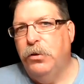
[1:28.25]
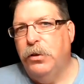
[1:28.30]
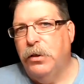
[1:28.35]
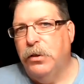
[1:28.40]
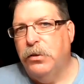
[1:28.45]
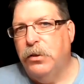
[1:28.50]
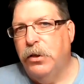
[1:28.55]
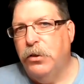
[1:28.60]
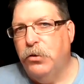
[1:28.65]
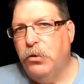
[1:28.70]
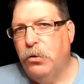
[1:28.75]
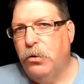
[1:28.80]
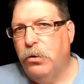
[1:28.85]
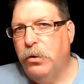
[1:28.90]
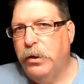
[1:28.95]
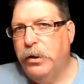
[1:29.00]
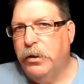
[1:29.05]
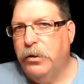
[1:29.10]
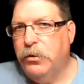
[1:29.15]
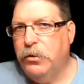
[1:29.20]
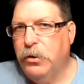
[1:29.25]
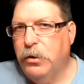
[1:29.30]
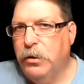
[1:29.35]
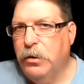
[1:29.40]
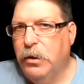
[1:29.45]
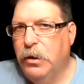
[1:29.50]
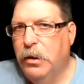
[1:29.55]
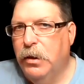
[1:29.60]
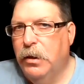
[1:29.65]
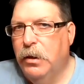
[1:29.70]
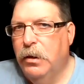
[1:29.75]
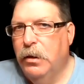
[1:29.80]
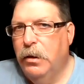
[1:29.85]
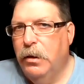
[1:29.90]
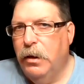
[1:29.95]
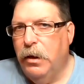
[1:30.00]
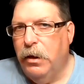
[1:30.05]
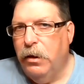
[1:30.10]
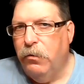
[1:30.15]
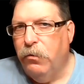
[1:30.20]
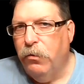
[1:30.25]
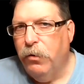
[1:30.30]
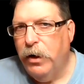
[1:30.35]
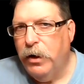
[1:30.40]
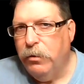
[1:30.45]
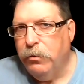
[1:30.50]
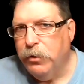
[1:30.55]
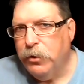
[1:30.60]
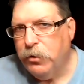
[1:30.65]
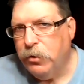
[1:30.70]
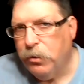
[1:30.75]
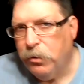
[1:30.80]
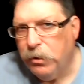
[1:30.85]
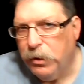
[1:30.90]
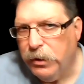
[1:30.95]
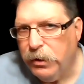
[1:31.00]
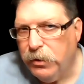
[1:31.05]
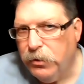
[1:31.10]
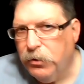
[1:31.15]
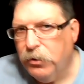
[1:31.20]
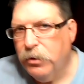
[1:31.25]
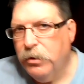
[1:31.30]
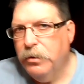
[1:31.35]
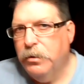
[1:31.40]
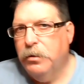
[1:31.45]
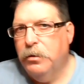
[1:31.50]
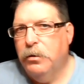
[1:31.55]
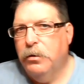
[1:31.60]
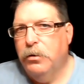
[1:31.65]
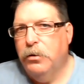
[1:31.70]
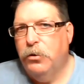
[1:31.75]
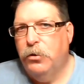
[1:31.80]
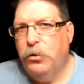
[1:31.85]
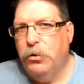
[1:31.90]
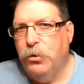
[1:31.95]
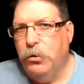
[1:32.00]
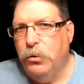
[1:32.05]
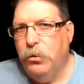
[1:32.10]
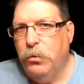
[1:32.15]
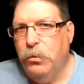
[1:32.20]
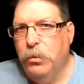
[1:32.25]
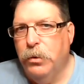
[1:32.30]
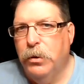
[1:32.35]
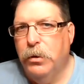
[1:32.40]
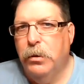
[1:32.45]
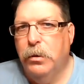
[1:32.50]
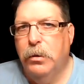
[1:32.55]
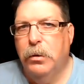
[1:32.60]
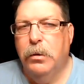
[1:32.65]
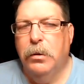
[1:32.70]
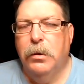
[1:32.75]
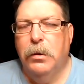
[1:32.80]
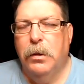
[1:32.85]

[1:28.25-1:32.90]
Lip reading: using essential oils and fragrance oils to